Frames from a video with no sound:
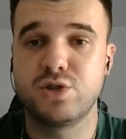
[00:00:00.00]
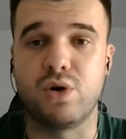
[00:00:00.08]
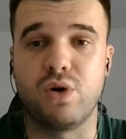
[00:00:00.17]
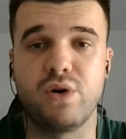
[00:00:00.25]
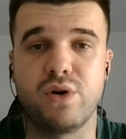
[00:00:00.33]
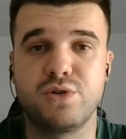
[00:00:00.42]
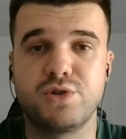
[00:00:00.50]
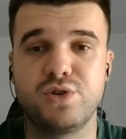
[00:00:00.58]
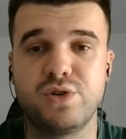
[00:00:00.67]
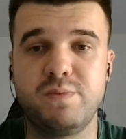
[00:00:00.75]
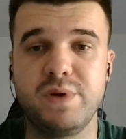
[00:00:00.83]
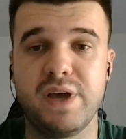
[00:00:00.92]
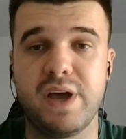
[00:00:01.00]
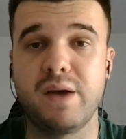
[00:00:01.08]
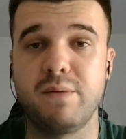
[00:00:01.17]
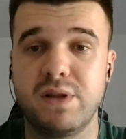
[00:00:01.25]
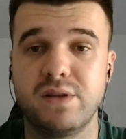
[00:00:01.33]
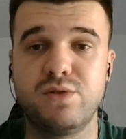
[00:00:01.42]
So you should be
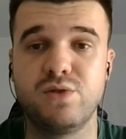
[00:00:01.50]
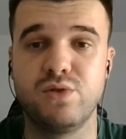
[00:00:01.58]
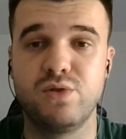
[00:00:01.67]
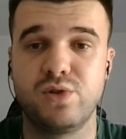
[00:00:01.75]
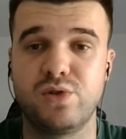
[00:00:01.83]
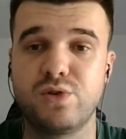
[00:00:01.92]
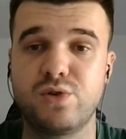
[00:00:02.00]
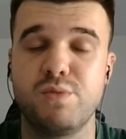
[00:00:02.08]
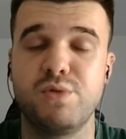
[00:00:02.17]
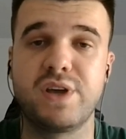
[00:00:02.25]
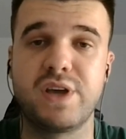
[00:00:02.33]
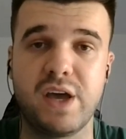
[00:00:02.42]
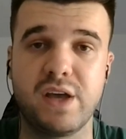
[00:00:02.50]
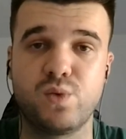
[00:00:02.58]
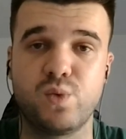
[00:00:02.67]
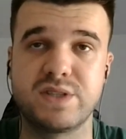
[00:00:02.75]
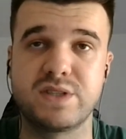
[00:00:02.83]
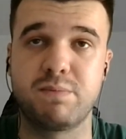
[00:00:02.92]
able to
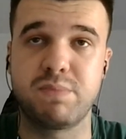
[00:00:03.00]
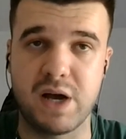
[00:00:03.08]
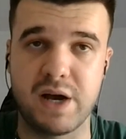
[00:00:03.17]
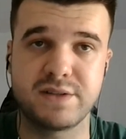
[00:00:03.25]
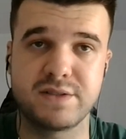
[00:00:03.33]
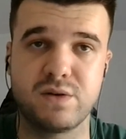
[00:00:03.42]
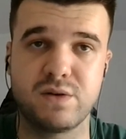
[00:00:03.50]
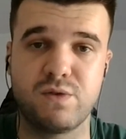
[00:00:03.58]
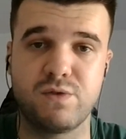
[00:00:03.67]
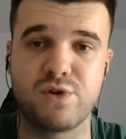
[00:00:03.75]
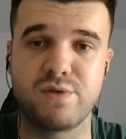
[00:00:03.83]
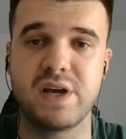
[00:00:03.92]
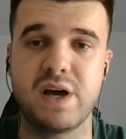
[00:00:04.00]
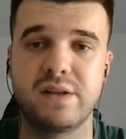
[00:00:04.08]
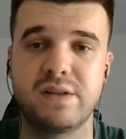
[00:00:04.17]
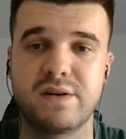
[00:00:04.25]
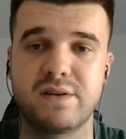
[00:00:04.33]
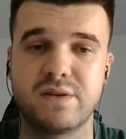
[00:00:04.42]
communicate with suppliers from the
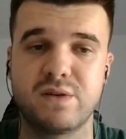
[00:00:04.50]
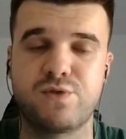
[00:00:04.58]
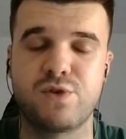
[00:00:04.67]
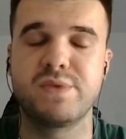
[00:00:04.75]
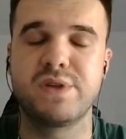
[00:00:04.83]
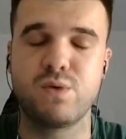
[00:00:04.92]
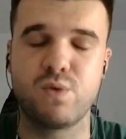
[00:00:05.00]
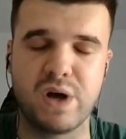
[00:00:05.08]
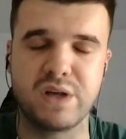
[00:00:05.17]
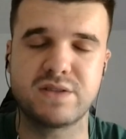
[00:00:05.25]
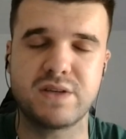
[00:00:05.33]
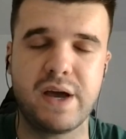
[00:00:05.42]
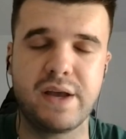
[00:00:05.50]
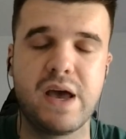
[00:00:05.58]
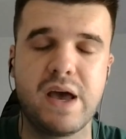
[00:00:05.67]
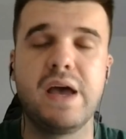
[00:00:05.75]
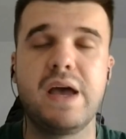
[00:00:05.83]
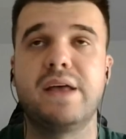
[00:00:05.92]
other, from the one side,